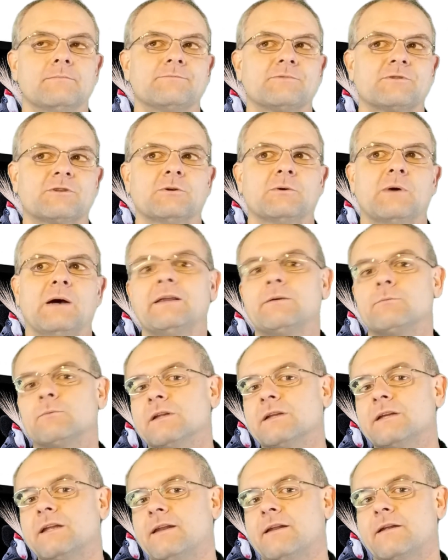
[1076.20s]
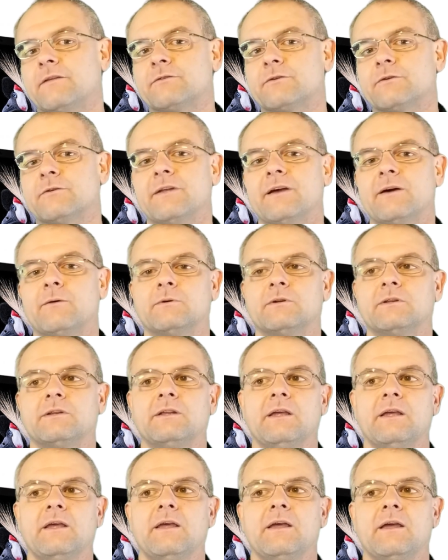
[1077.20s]
So I didn't really get an answer on that one.
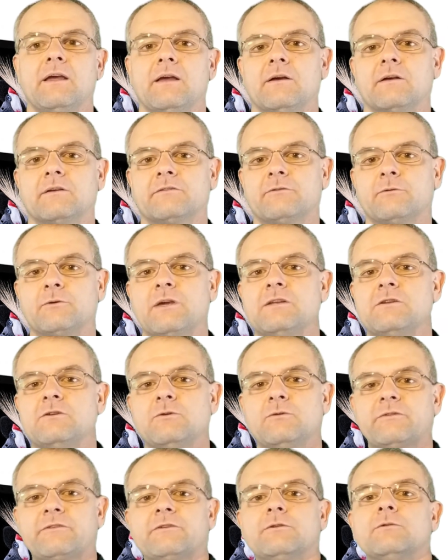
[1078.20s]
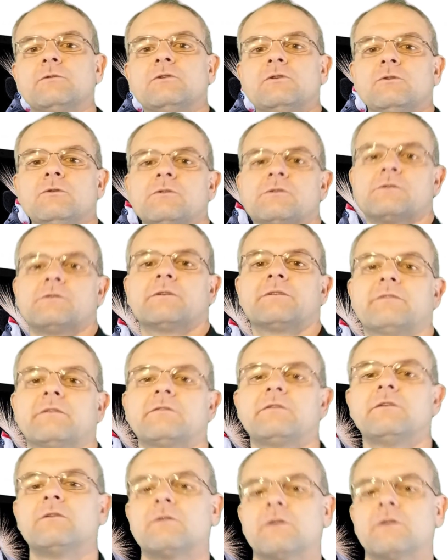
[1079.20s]
So can you still use your existing